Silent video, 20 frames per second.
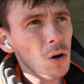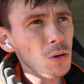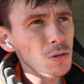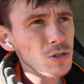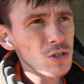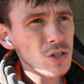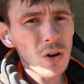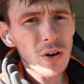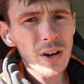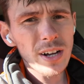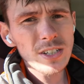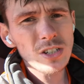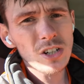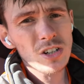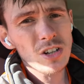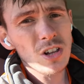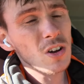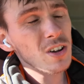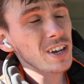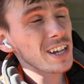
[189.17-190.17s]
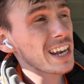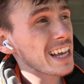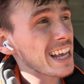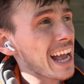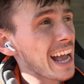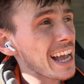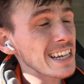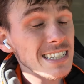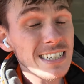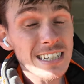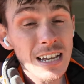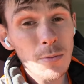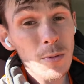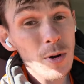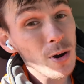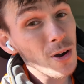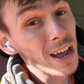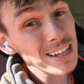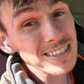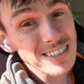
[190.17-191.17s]
All sorted, just locking the gates, and
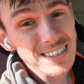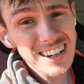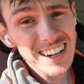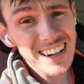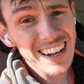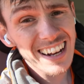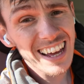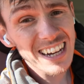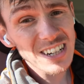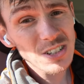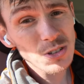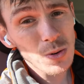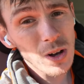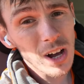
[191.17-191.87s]
we'll head to the next